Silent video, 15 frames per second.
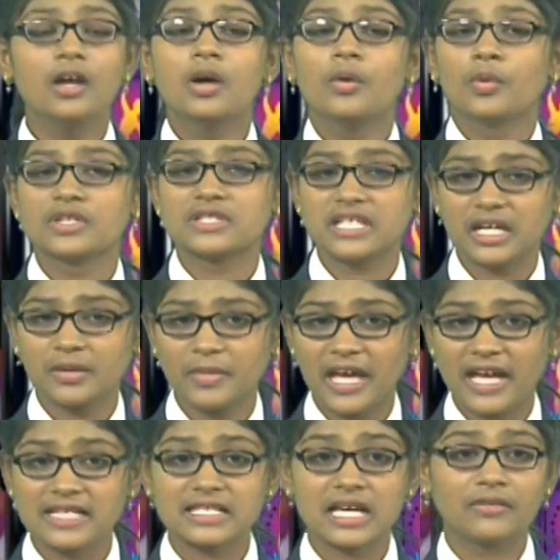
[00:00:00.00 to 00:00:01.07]
was named
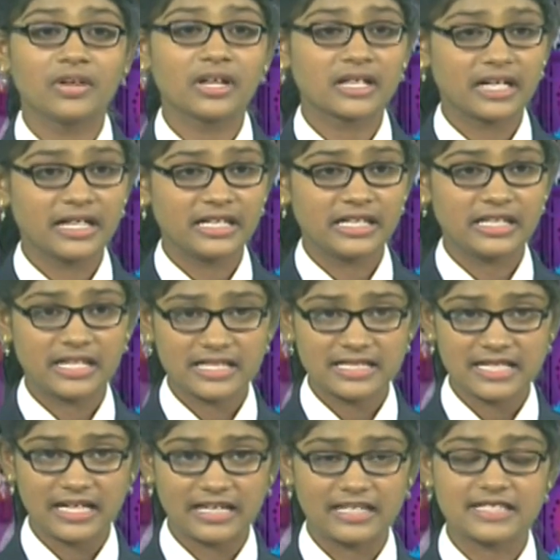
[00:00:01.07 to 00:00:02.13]
as our great Indian
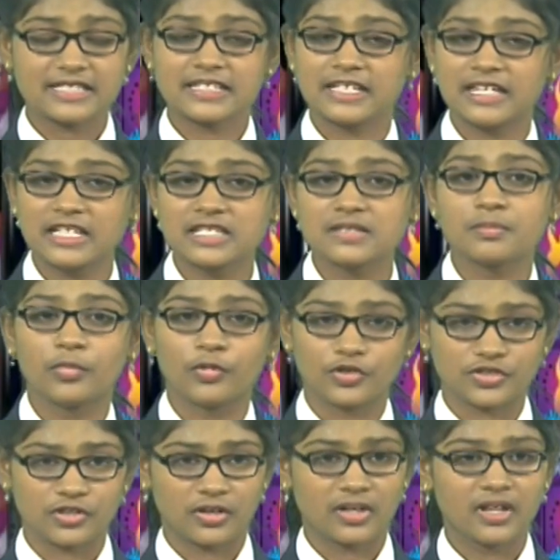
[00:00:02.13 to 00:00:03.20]
scientist Higgs
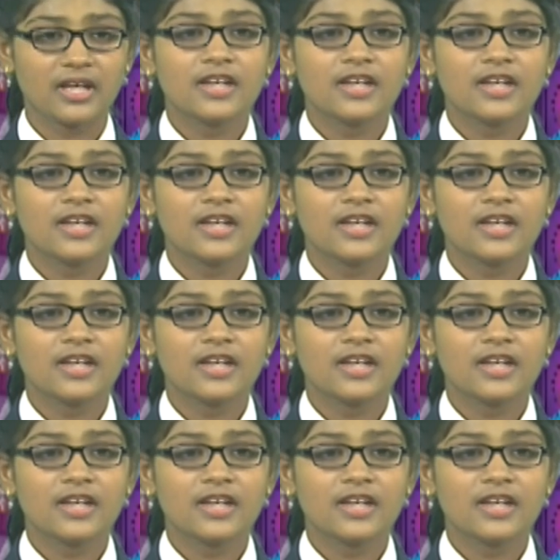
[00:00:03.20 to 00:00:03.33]
boson.